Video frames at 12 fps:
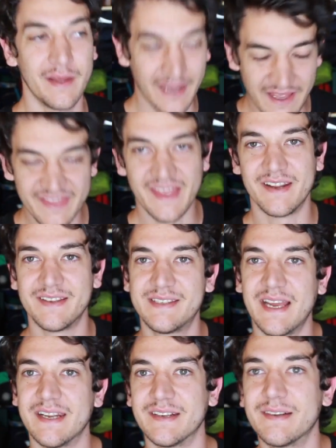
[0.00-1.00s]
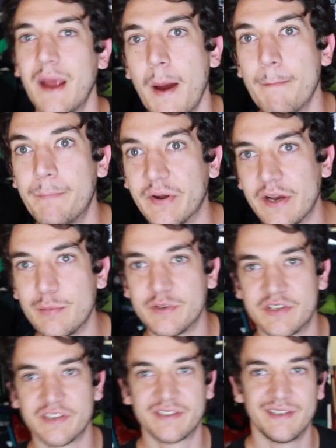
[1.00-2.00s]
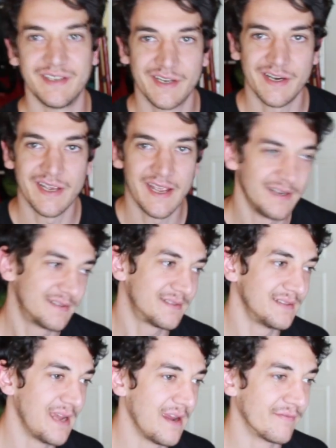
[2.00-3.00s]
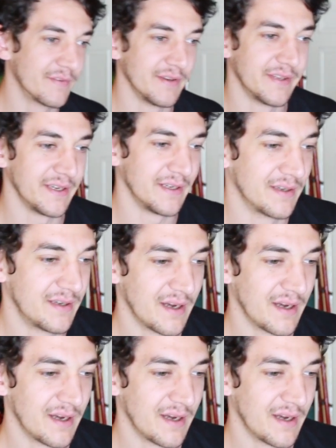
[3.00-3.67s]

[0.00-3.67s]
And then I said it. But I was just like, I hate everything.